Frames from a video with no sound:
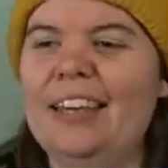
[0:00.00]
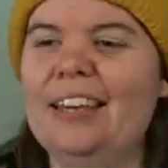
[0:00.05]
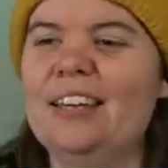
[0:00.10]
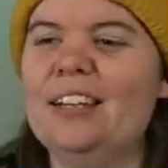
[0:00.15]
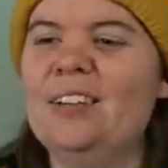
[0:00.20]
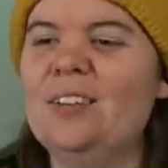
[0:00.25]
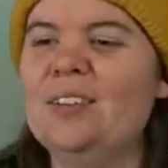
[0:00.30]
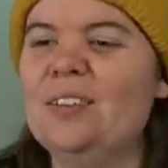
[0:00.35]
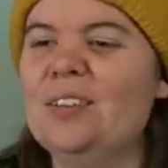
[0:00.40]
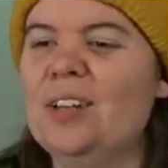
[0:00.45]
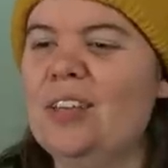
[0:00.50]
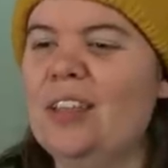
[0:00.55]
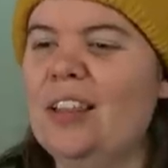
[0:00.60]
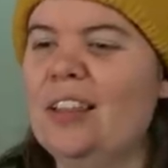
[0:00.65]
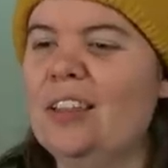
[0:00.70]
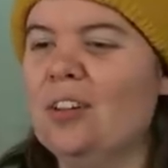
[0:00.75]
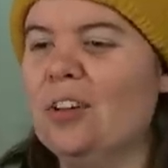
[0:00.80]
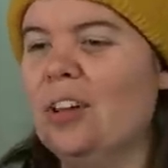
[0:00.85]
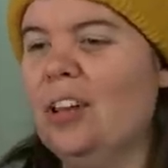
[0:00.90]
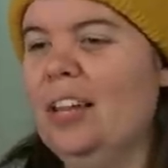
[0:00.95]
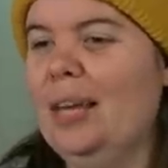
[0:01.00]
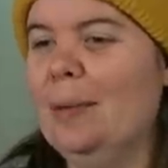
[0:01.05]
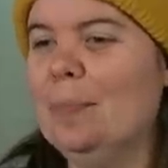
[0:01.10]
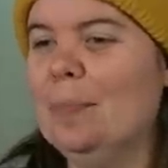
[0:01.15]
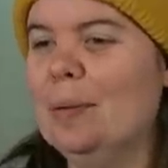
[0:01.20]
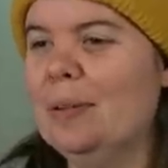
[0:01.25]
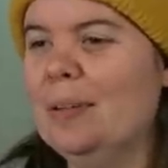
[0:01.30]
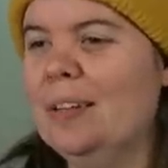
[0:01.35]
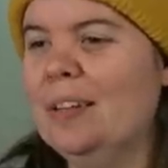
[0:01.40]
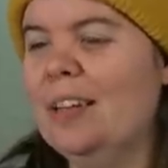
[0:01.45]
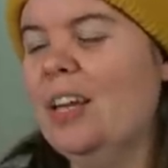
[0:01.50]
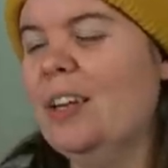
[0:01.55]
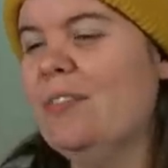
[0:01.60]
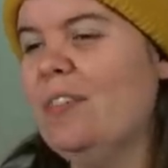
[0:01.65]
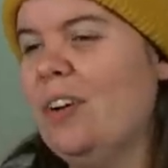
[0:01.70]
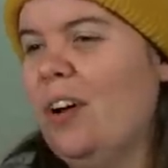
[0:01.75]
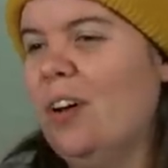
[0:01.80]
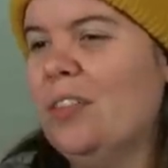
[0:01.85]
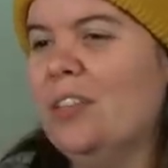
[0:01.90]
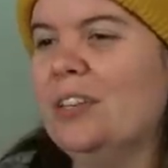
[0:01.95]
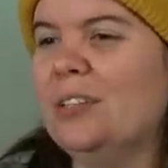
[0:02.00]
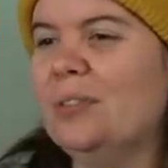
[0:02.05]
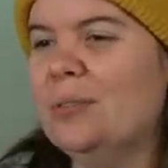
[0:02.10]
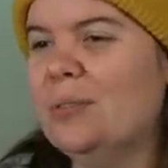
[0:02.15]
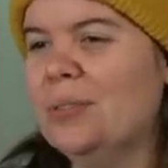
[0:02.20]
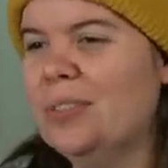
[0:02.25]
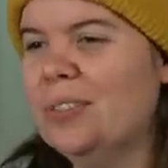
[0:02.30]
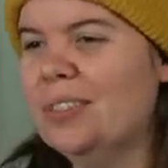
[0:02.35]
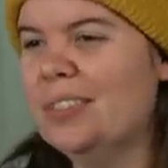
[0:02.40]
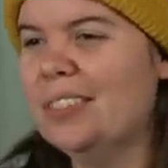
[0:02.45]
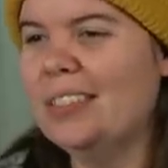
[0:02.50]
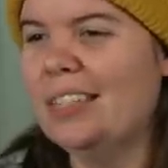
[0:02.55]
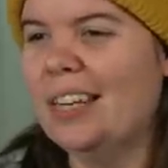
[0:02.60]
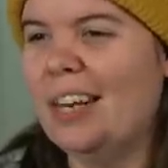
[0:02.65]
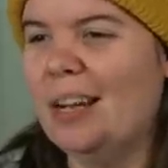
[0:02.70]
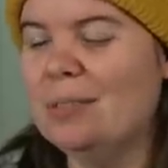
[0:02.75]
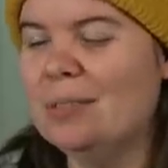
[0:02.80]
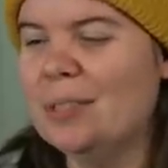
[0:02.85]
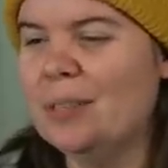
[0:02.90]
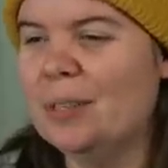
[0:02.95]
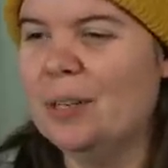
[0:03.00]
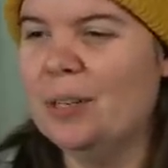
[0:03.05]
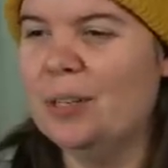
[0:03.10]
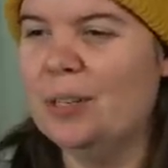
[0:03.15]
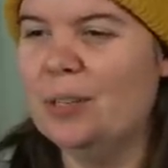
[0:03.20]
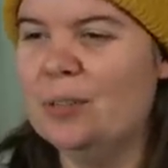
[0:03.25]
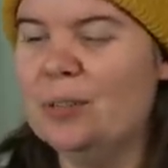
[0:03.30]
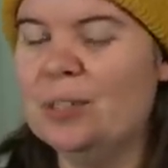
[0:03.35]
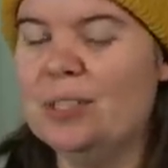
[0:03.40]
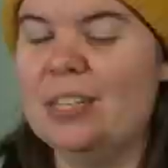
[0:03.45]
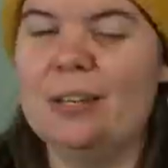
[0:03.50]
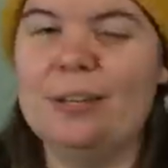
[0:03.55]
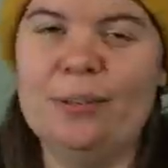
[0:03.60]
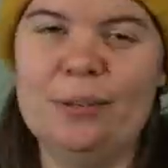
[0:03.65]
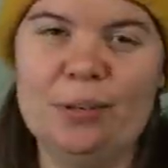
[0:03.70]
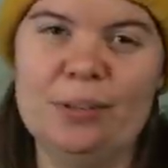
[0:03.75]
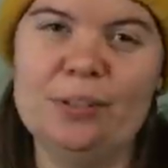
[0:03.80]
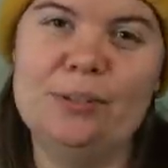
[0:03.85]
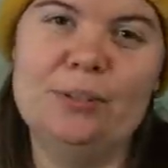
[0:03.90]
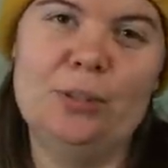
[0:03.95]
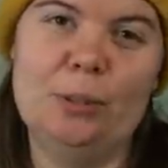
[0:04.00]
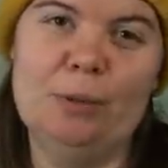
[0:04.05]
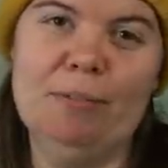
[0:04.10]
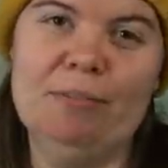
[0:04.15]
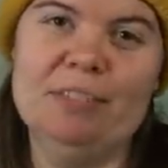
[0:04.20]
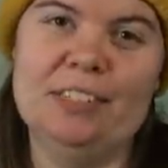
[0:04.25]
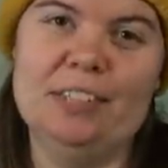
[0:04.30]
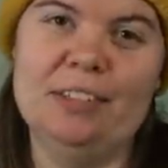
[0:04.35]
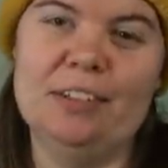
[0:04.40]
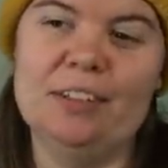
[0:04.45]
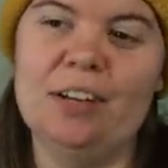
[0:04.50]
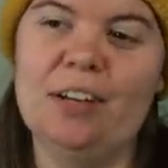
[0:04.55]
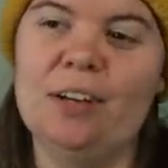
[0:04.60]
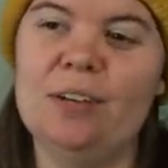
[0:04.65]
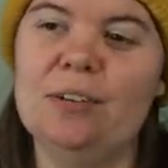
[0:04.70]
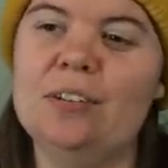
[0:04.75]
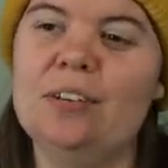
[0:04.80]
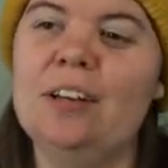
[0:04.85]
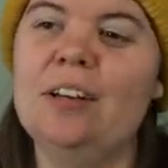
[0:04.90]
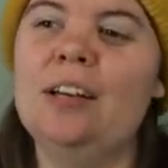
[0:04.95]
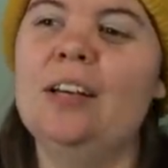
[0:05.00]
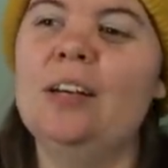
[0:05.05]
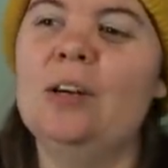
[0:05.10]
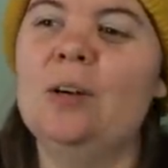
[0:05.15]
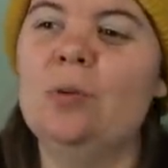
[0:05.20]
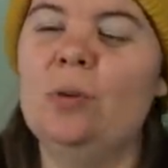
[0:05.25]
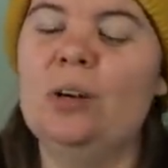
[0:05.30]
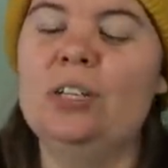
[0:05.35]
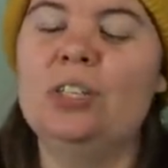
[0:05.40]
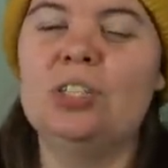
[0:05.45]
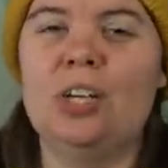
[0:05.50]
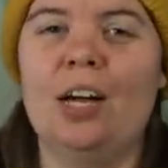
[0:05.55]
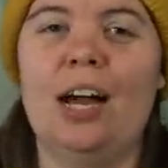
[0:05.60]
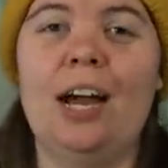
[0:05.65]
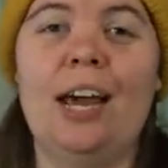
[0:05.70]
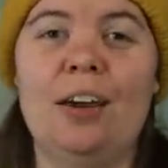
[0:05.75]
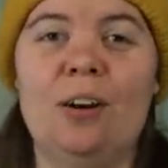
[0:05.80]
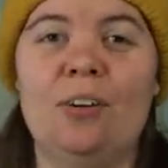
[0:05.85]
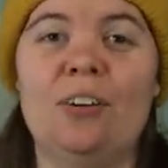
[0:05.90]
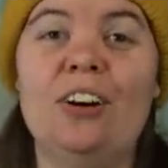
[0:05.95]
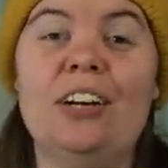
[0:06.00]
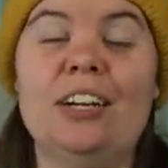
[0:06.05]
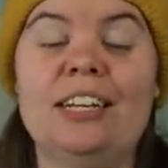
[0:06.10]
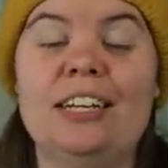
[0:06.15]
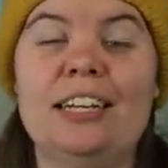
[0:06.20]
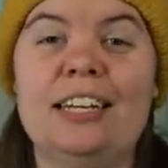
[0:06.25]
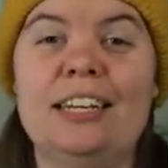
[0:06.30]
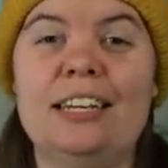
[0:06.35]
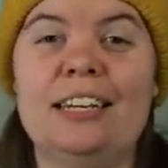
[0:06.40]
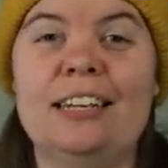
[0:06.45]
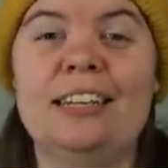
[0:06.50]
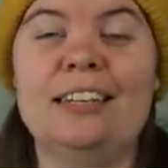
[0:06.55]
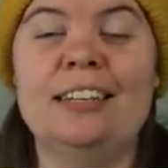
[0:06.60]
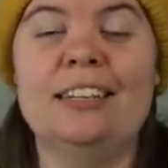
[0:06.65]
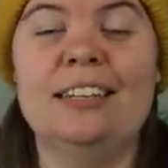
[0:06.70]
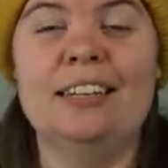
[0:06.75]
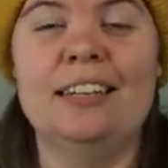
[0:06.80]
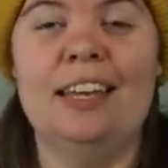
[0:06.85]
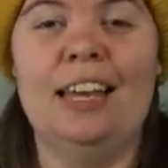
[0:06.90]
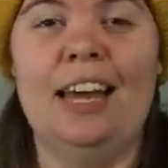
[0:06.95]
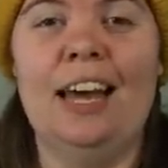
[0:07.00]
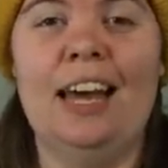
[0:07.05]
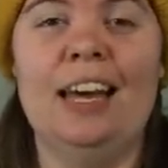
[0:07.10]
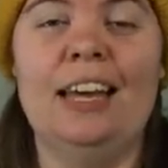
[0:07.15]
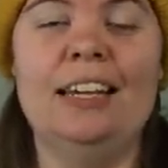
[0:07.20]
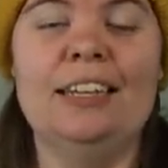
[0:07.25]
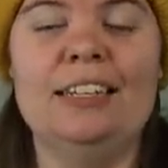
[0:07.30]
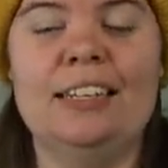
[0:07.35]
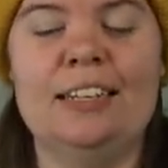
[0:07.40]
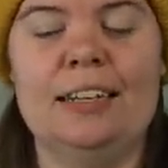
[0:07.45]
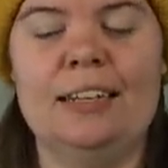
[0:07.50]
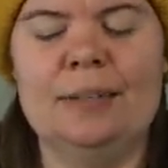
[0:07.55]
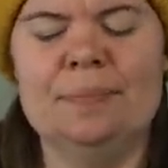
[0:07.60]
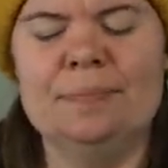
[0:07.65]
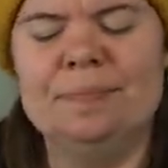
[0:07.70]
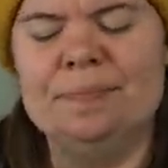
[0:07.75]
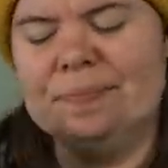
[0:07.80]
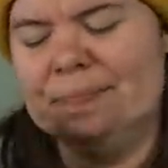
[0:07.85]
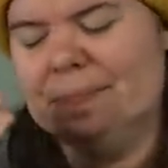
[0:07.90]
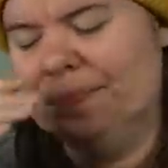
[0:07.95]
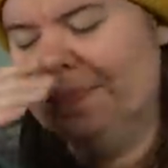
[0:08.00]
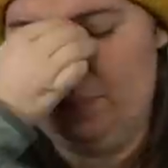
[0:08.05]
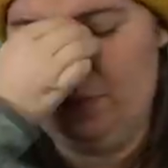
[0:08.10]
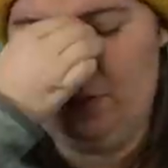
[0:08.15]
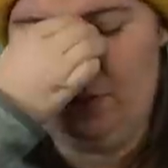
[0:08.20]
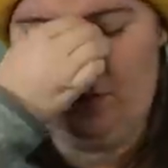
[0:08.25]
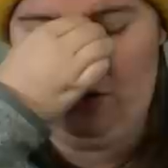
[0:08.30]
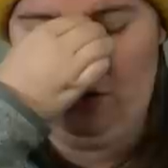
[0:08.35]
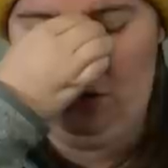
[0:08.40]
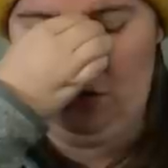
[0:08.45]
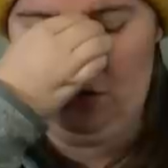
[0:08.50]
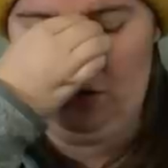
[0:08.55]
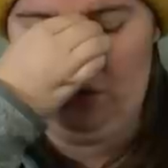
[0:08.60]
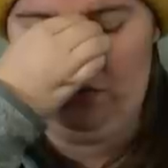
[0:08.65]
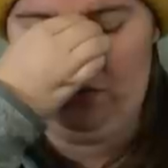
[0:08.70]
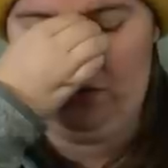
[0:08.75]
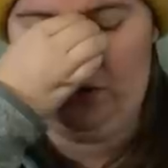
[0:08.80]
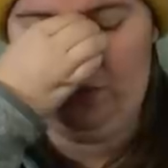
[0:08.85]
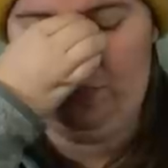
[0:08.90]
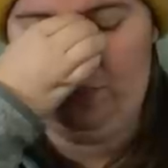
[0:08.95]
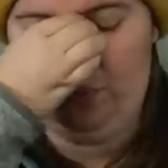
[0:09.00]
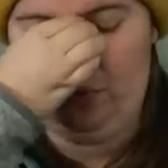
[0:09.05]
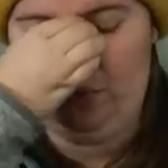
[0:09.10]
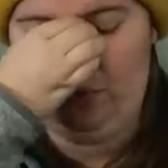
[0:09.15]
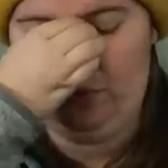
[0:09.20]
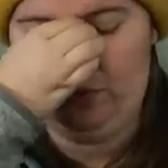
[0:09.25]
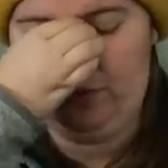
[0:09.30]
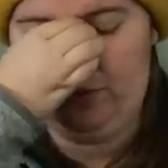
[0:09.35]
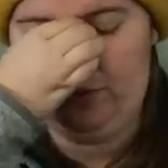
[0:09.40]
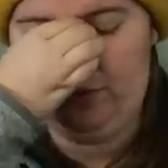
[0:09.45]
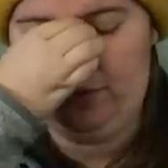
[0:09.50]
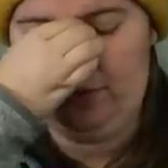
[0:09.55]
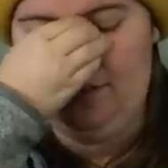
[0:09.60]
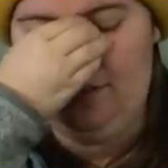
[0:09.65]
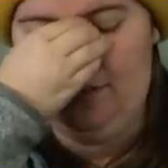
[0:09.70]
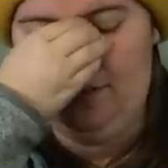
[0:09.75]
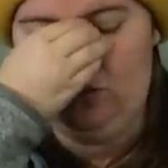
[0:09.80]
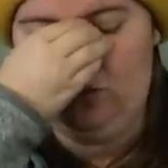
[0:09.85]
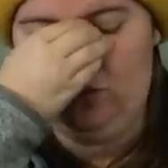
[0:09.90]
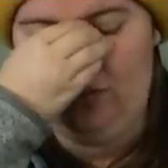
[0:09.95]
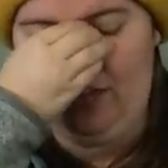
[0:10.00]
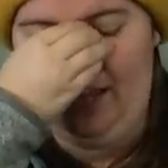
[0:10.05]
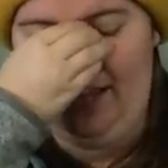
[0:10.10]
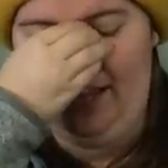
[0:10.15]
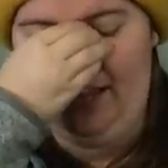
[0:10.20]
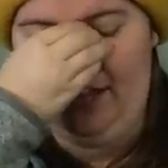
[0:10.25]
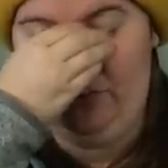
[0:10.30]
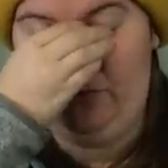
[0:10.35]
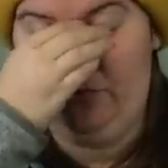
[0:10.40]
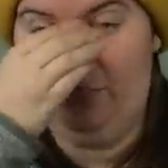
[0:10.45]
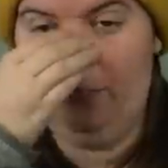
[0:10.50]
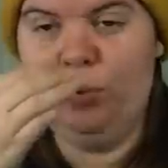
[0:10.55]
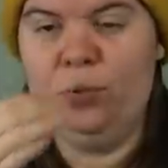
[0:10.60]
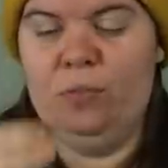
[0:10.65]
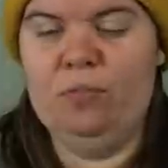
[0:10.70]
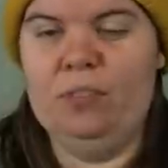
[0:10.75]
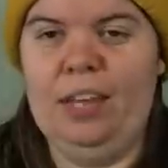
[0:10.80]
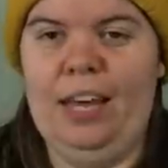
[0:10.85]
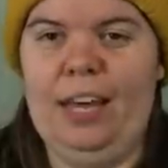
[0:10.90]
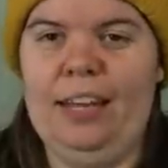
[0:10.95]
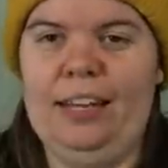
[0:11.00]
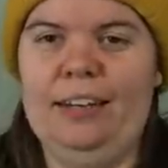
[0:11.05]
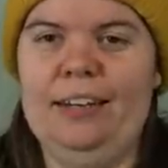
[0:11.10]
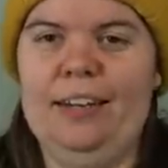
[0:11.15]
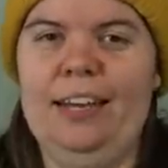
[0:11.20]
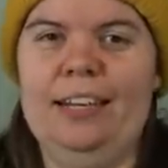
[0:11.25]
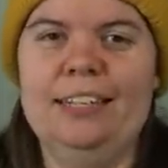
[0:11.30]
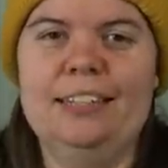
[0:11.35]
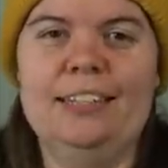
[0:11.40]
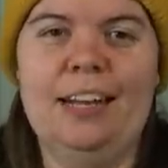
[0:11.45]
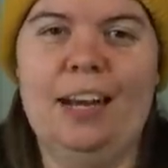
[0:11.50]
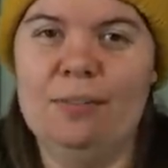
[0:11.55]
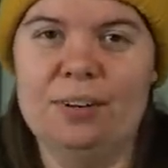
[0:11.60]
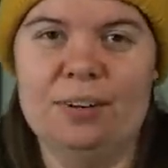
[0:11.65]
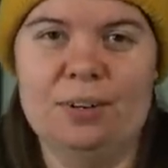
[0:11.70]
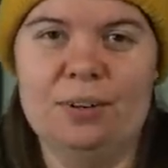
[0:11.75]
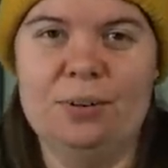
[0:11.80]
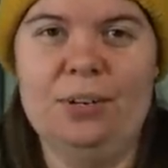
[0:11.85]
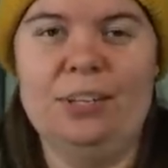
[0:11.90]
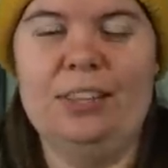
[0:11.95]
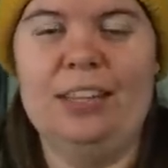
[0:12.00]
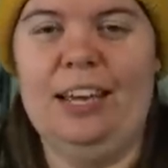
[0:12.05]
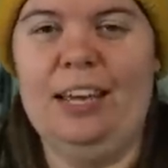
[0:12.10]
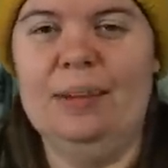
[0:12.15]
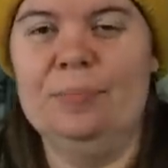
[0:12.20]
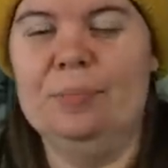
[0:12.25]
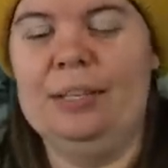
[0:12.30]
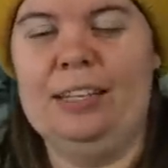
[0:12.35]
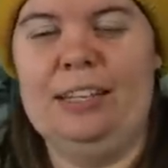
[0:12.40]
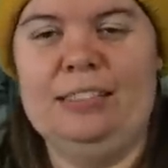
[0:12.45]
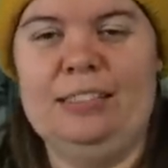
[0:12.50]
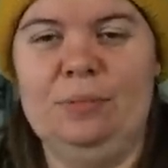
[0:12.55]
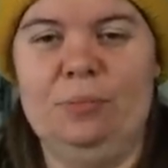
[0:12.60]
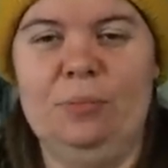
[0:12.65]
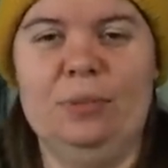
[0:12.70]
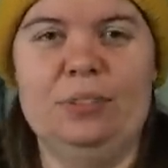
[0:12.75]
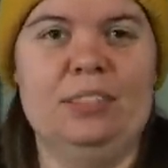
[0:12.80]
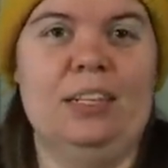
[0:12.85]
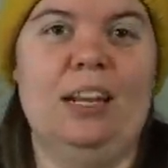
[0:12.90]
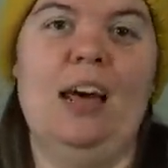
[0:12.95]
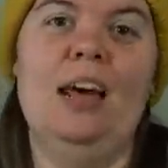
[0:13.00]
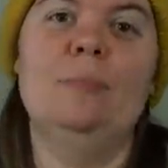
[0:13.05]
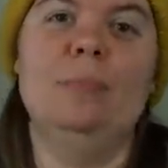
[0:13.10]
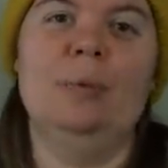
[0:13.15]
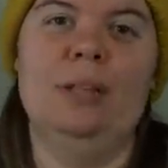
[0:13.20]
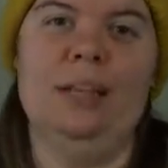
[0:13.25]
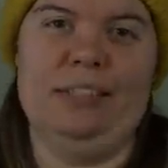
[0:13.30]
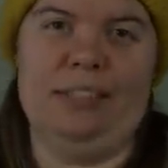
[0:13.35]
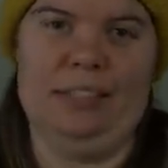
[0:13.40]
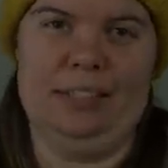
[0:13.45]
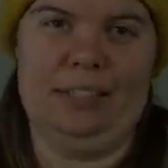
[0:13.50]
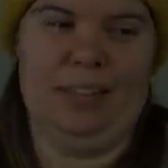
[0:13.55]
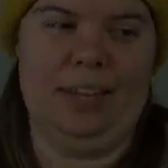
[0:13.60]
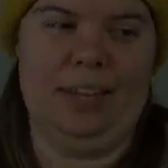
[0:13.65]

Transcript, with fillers: included a little clip of all the tools that I was going to use, including the tube of silicone, which I already had um, put all over the bolts, so that I had to remove that. I did not record that because it was an unpleasant